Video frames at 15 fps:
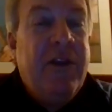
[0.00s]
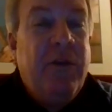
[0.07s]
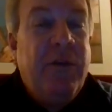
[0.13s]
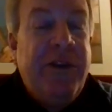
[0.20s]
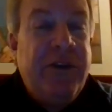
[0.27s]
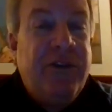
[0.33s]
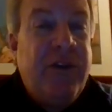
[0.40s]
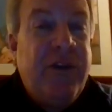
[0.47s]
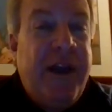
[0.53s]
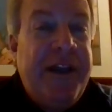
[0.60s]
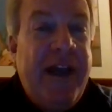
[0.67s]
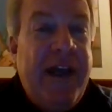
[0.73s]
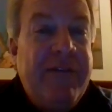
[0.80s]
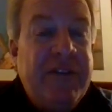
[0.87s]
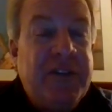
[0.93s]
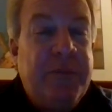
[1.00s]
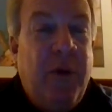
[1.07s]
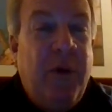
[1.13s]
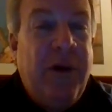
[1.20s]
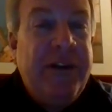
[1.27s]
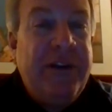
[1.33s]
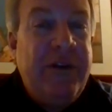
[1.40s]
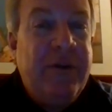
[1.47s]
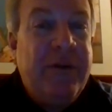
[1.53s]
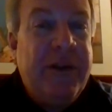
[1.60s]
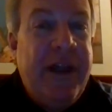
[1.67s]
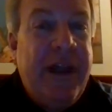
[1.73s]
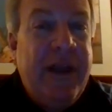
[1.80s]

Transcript: When you're trying to have a spawn, you can